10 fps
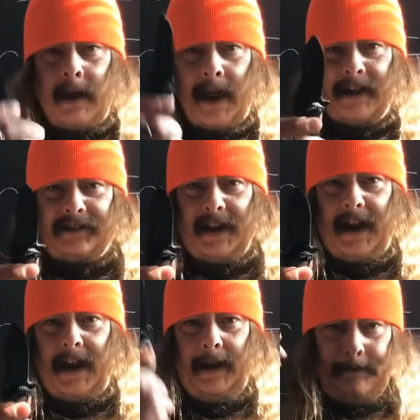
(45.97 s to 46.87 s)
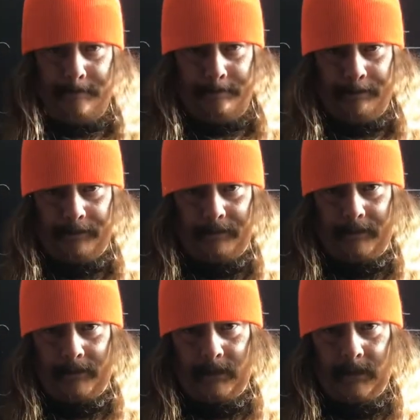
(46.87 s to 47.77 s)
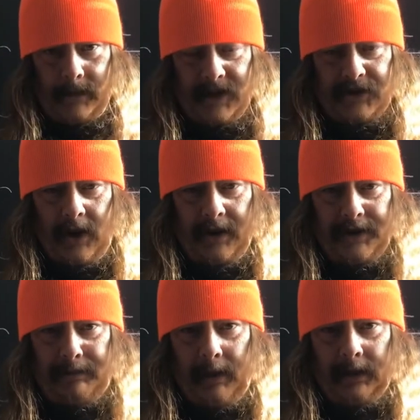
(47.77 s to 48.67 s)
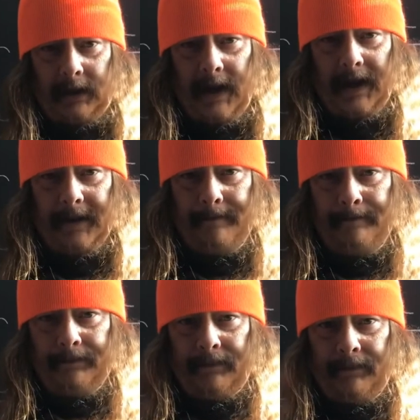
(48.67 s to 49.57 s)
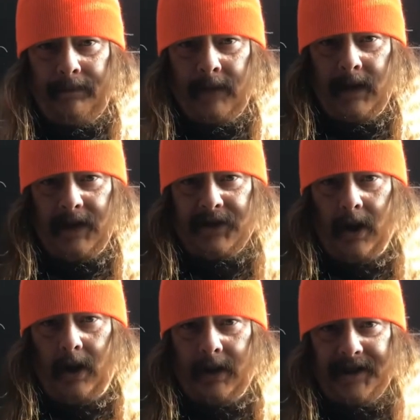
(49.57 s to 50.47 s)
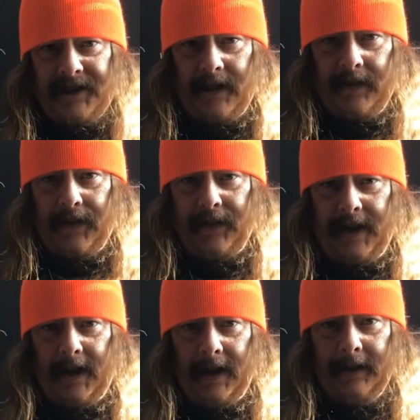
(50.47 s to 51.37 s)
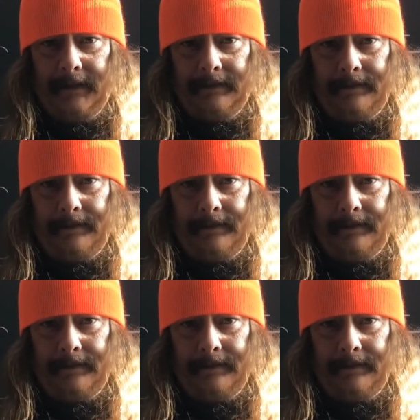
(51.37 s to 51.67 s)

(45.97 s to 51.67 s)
And today is Donna's birthday. It's August 7th today.